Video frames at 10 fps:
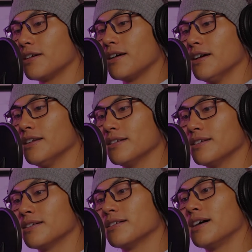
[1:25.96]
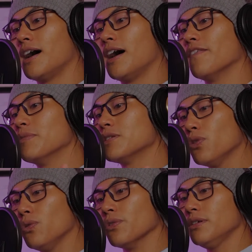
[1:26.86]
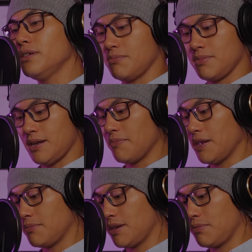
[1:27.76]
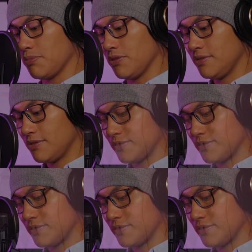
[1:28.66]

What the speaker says: And I've been told by many, many people,